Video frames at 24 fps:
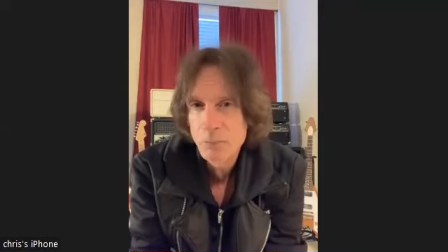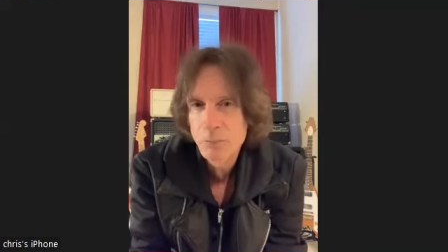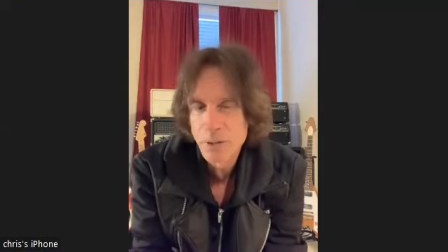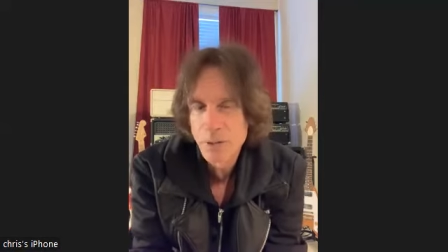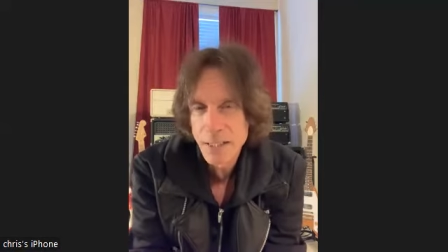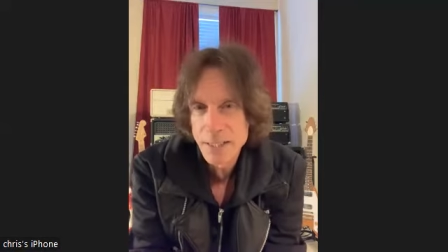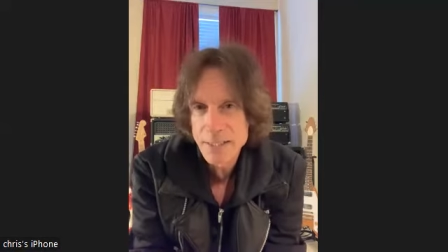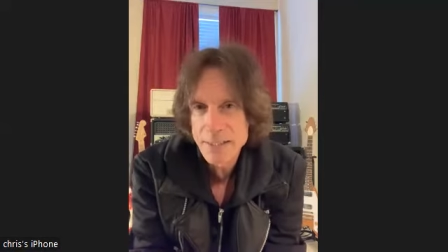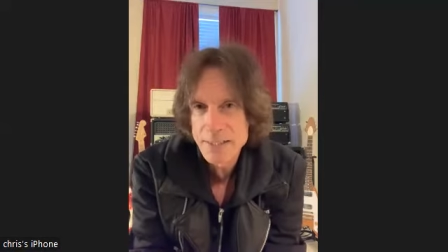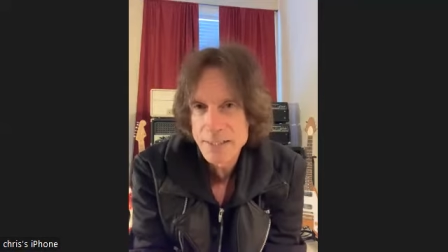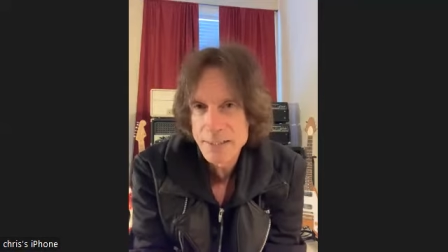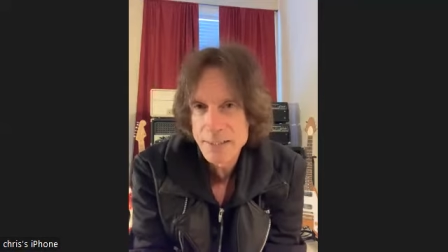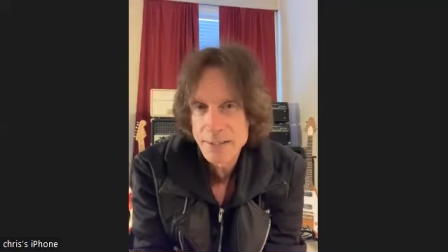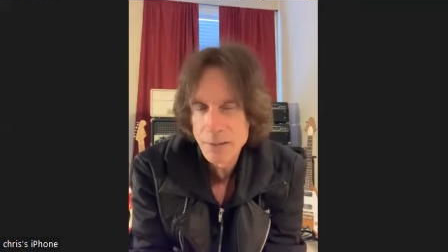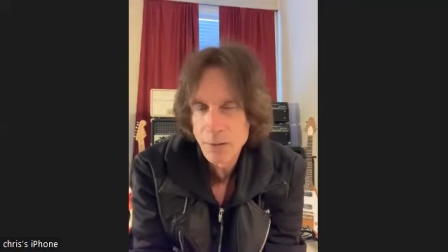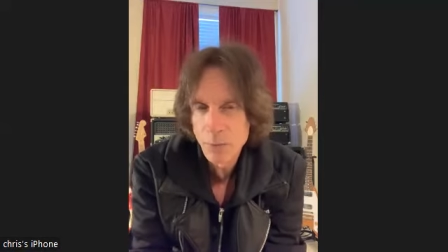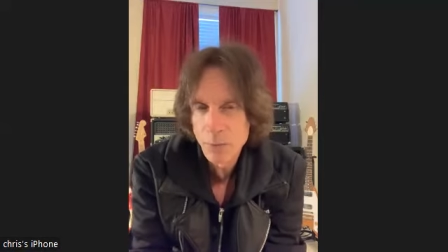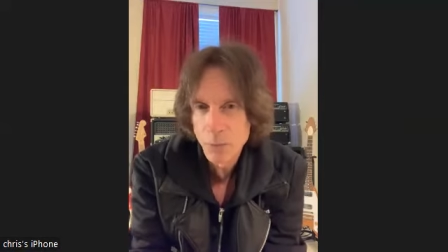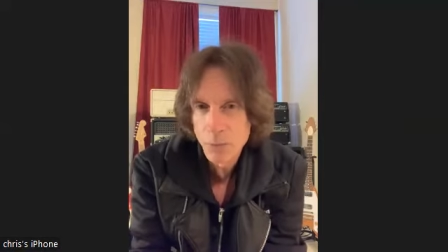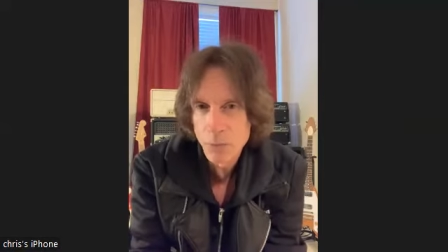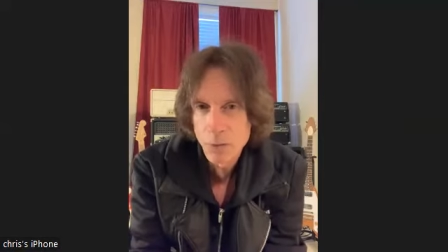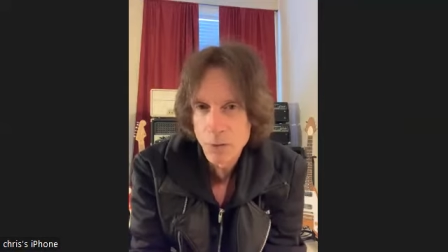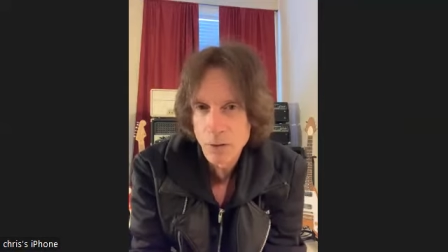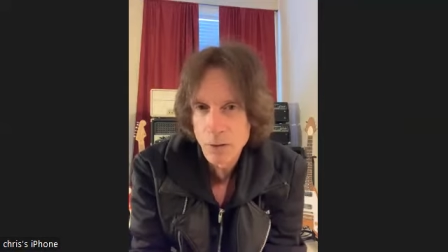places in the
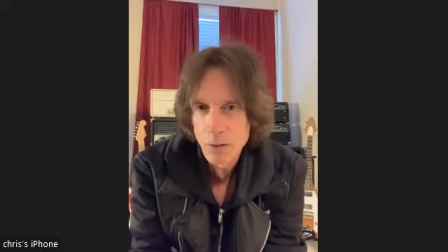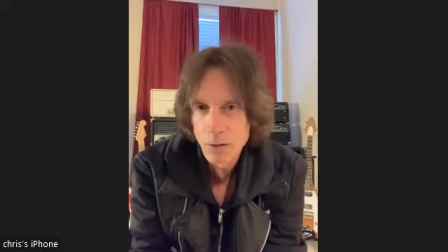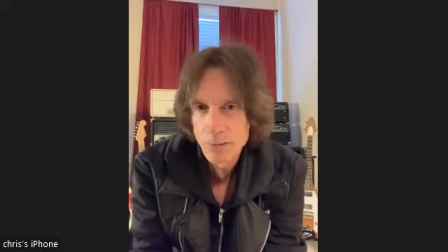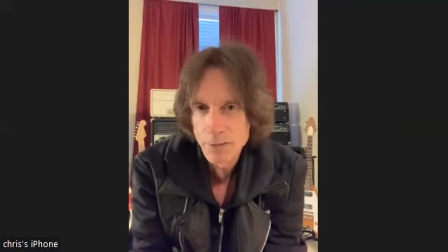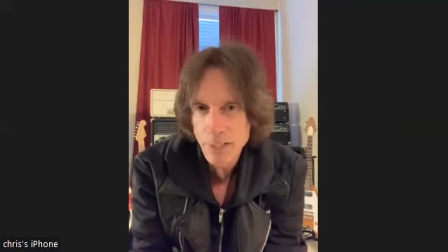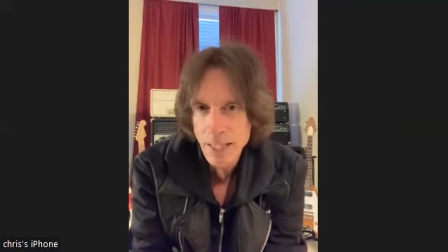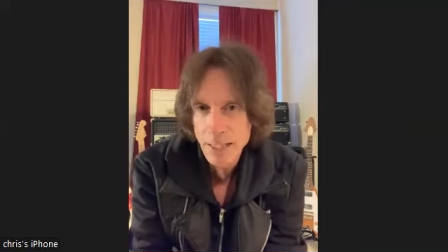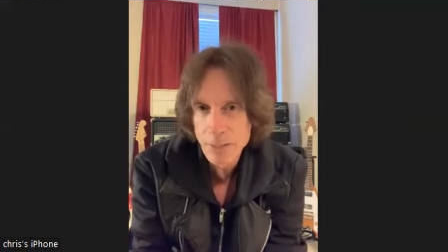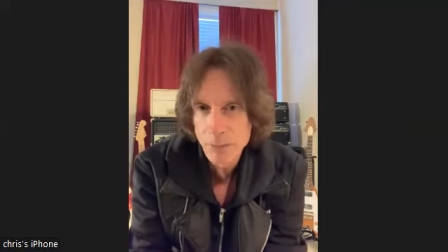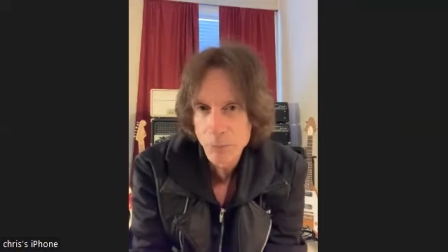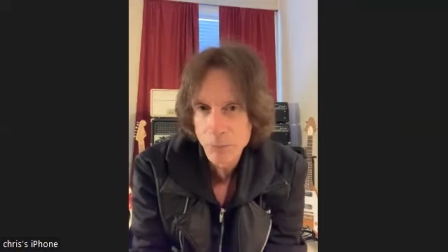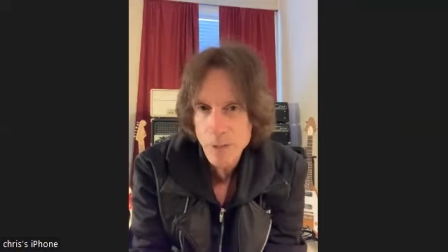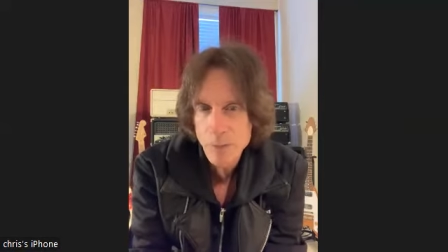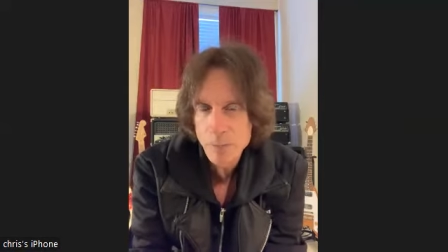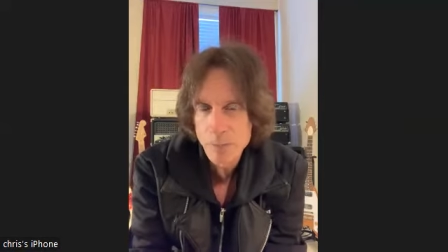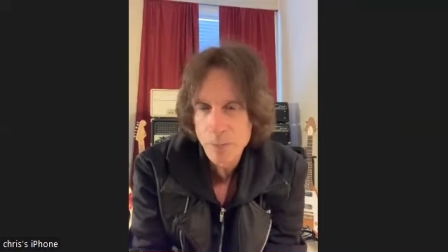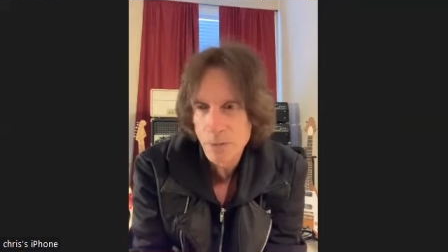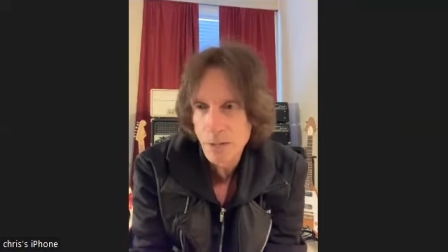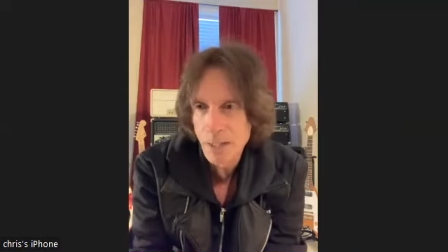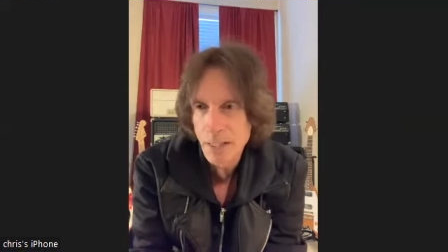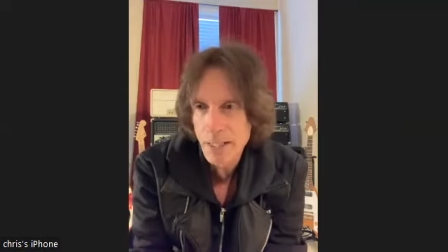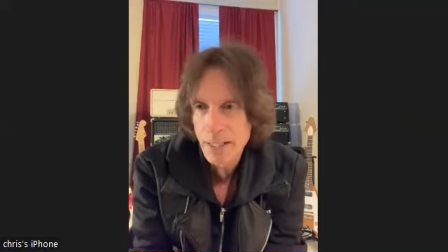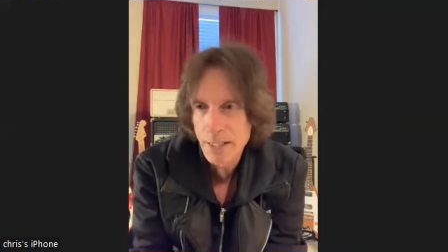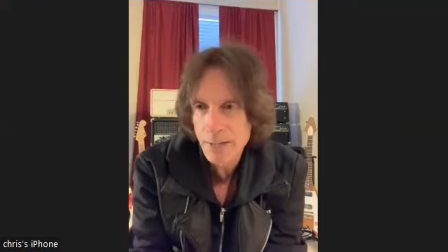world and we
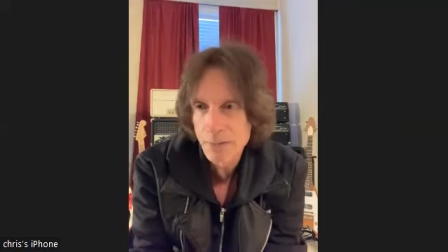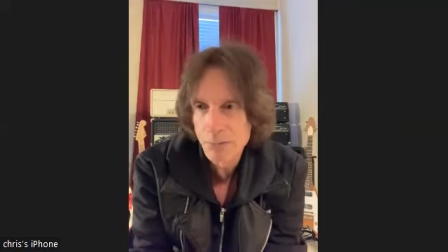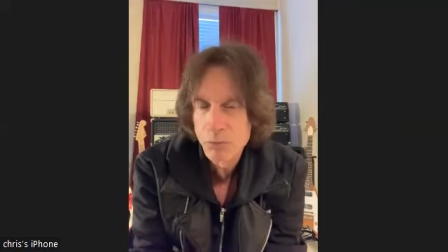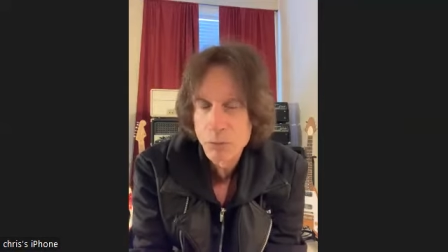play